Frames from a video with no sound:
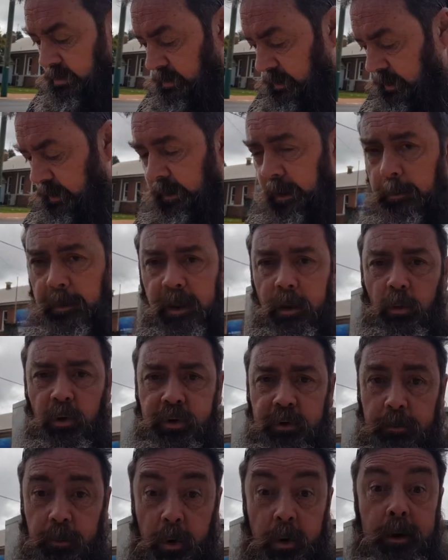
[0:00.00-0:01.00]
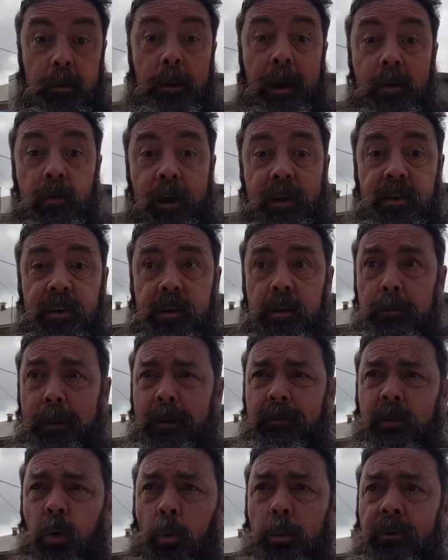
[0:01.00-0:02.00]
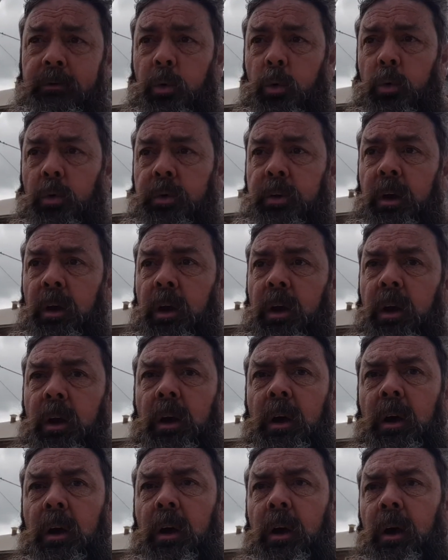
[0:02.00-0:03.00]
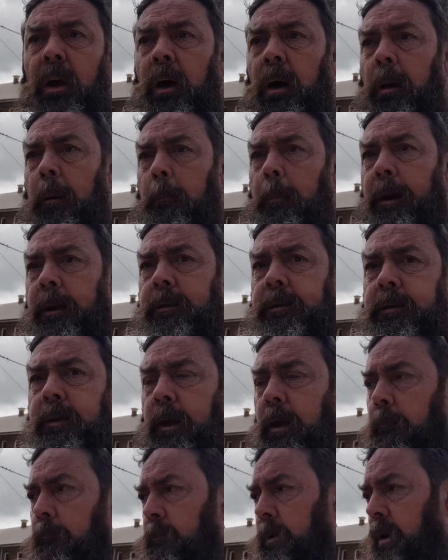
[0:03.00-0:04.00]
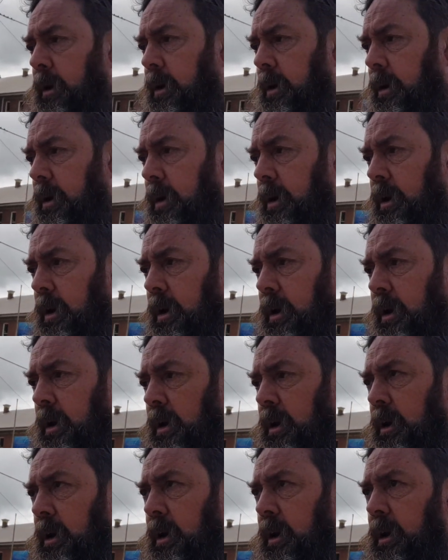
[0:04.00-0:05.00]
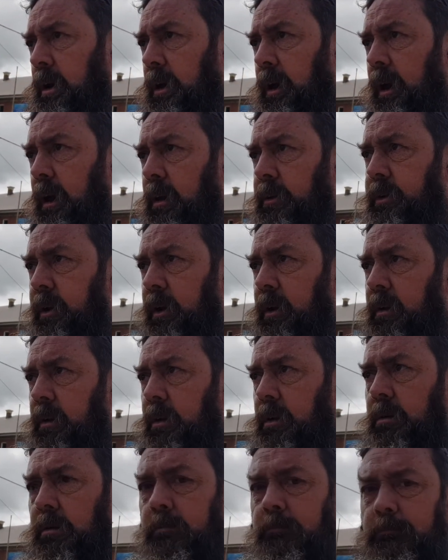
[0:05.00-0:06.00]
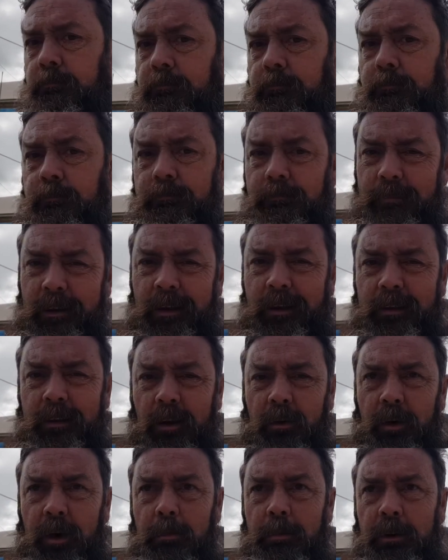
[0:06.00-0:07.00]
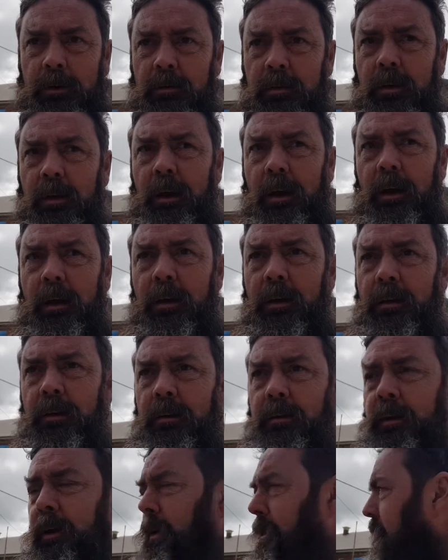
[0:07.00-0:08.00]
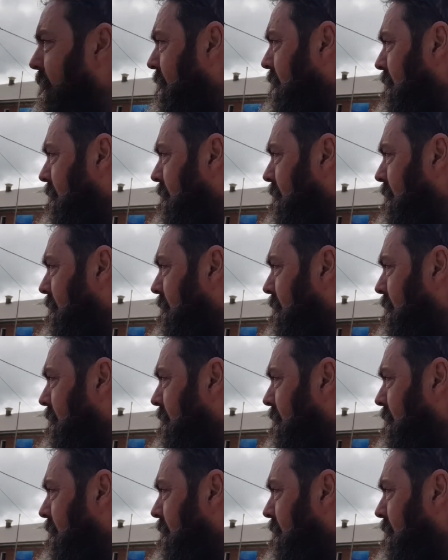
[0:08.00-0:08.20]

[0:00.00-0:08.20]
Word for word: uh, come out and watch some creek bed racing in the big 4x4s. But um, yeah, so middle of nowhere, but yeah, so